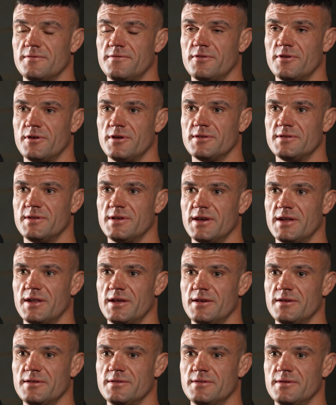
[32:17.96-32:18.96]
For her to get
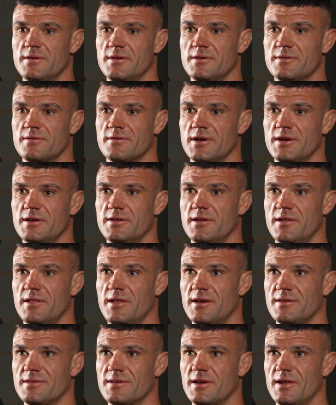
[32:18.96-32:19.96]
it is crazy, and they
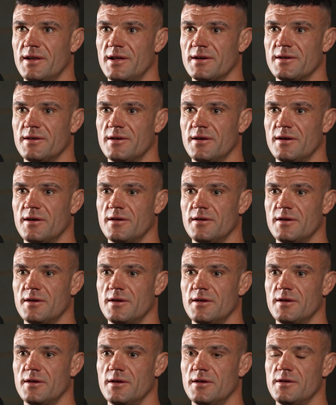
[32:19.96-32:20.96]
had to get a
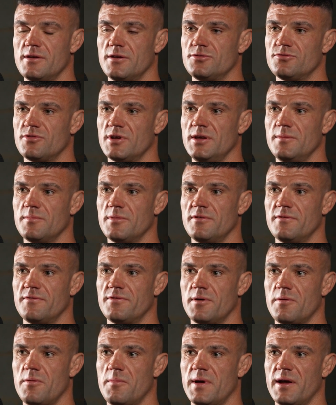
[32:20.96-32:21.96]
treatment
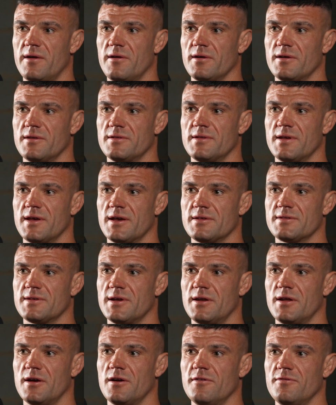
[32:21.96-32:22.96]
from America to get
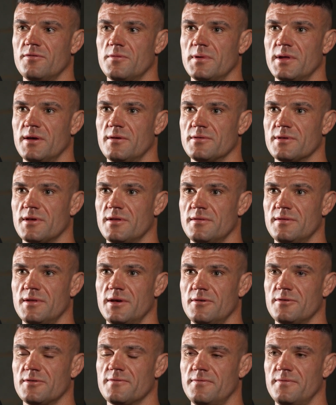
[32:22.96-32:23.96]
sent over, but it
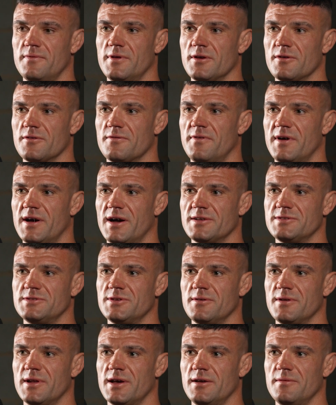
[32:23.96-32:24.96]
was far
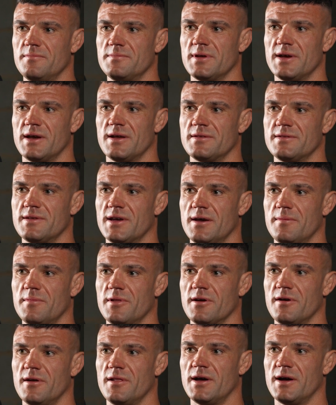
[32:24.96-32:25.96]
too late by the time
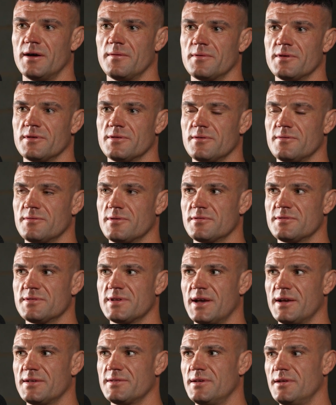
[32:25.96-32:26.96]
they got that, because they was just
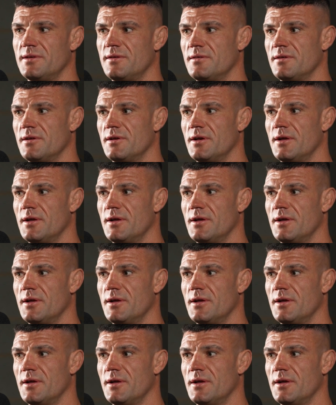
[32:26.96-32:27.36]
testing.